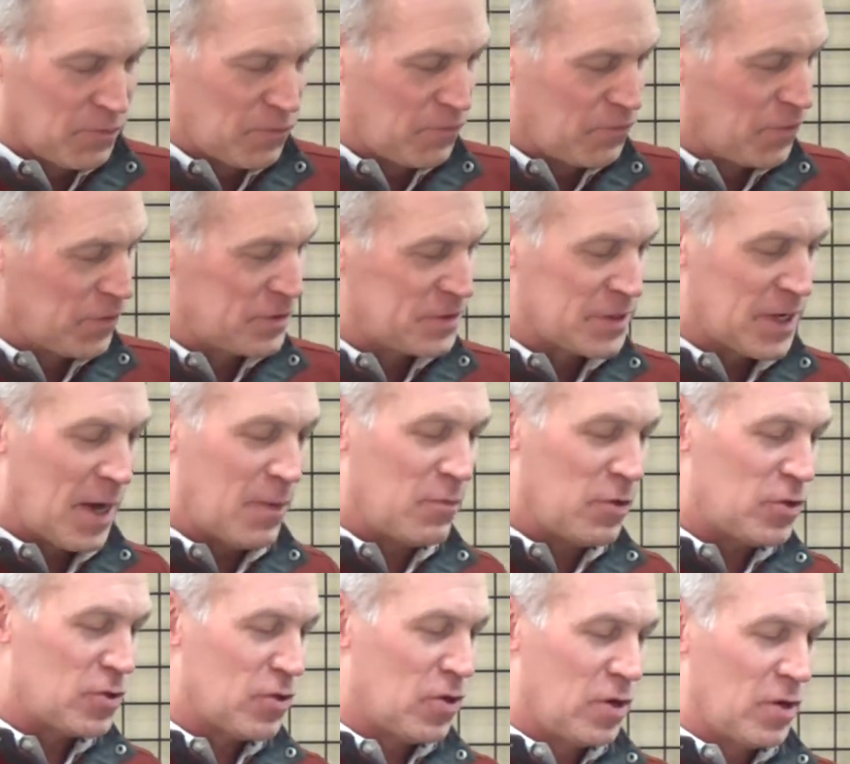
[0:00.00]
First time
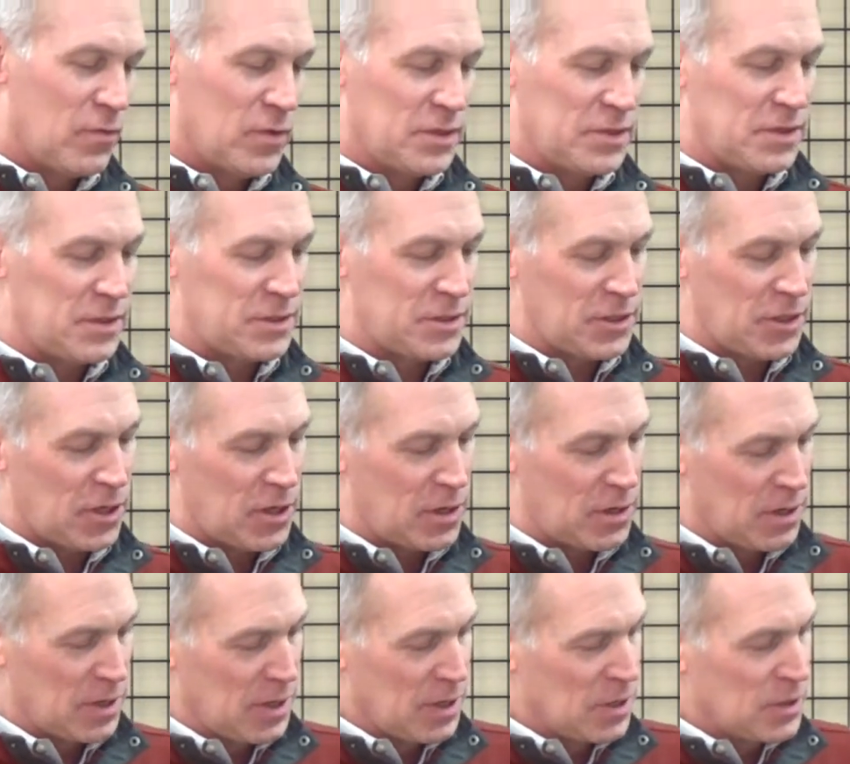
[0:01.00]
we showed it was this
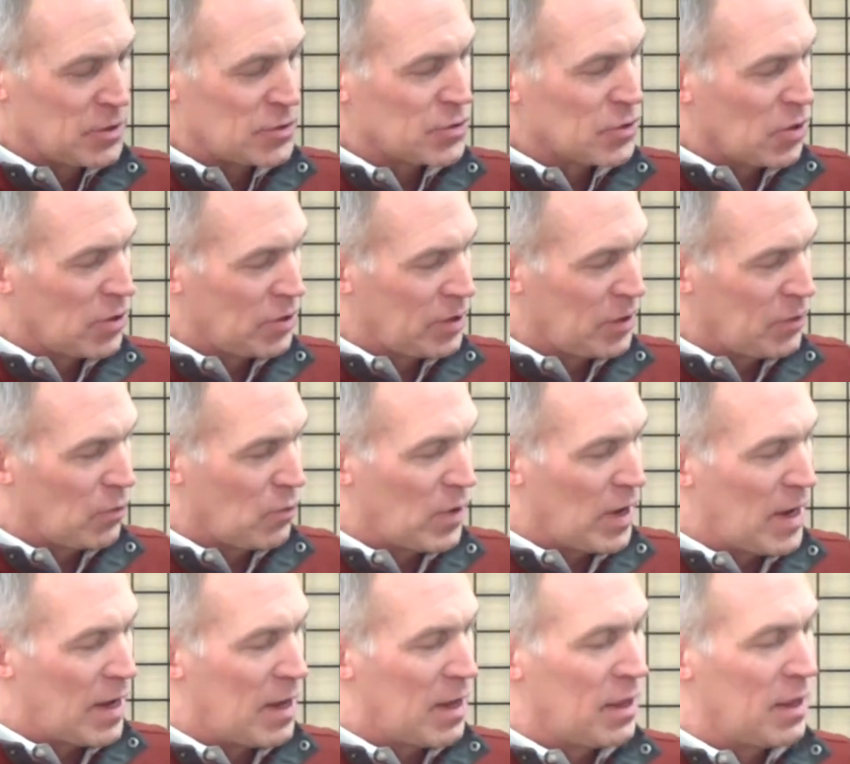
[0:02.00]
year. Sold it
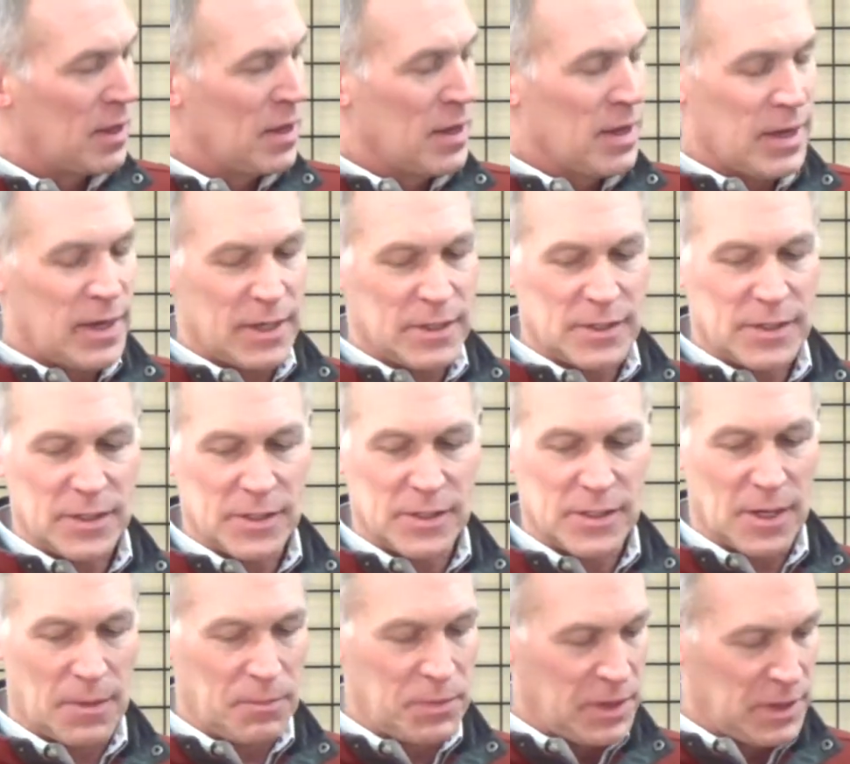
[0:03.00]
well. It's just
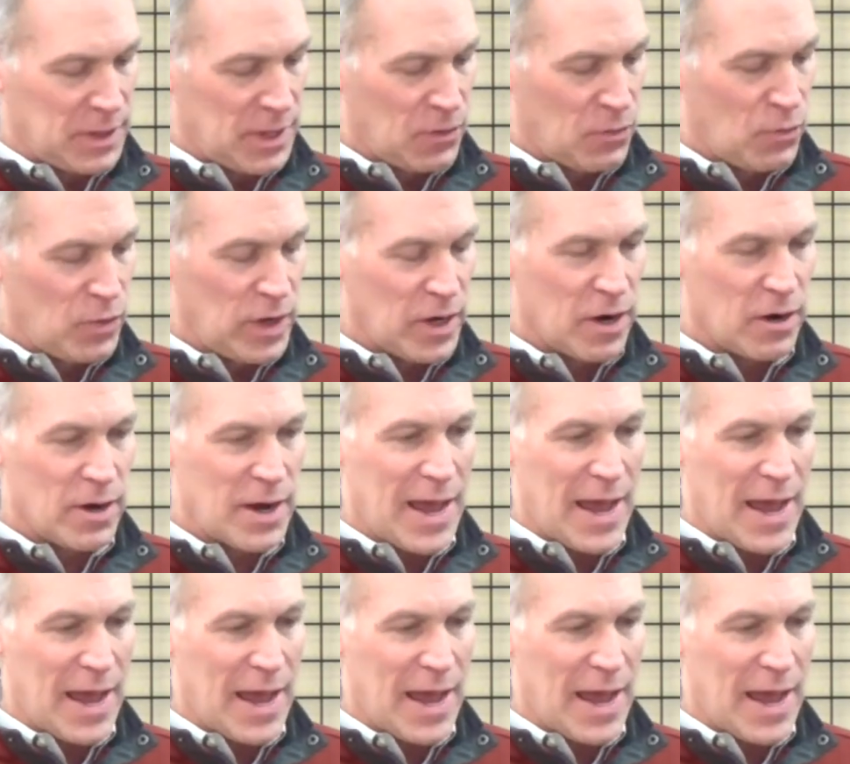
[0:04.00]
something that we are